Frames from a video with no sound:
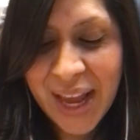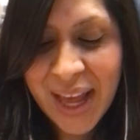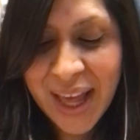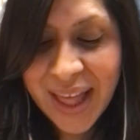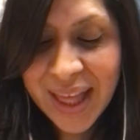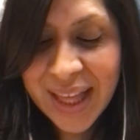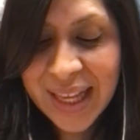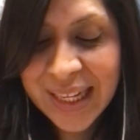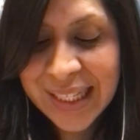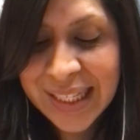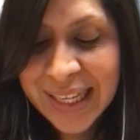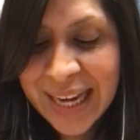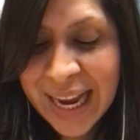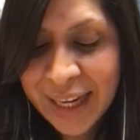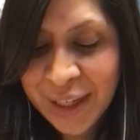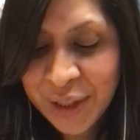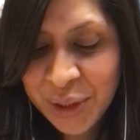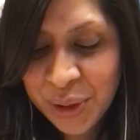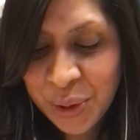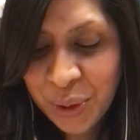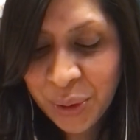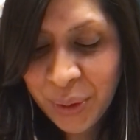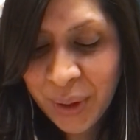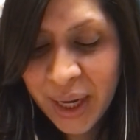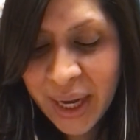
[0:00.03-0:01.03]
This next
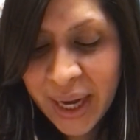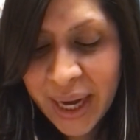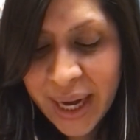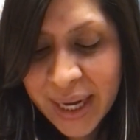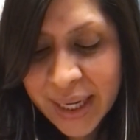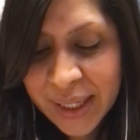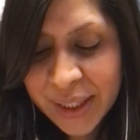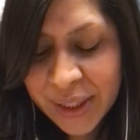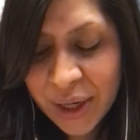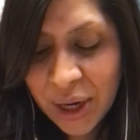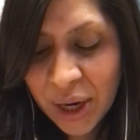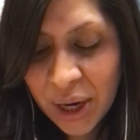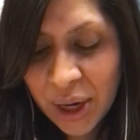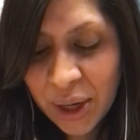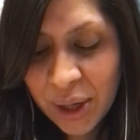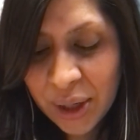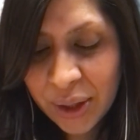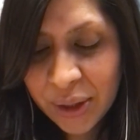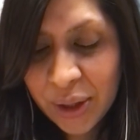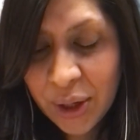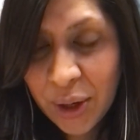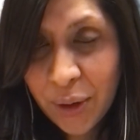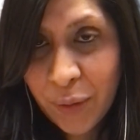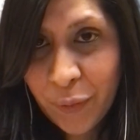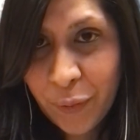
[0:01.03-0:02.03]
story is
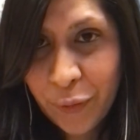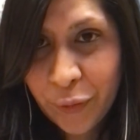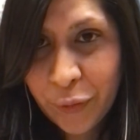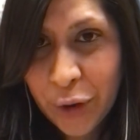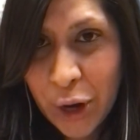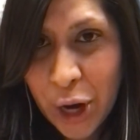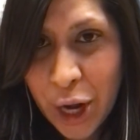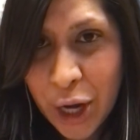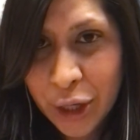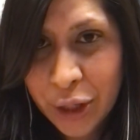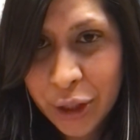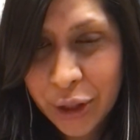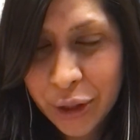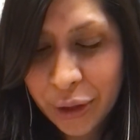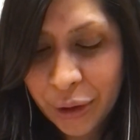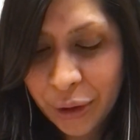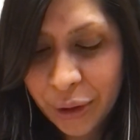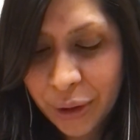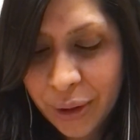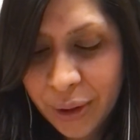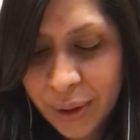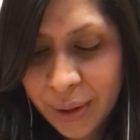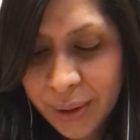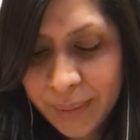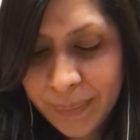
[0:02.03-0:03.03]
called Frog
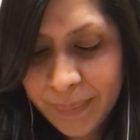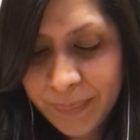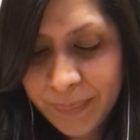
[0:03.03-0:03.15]
Girl.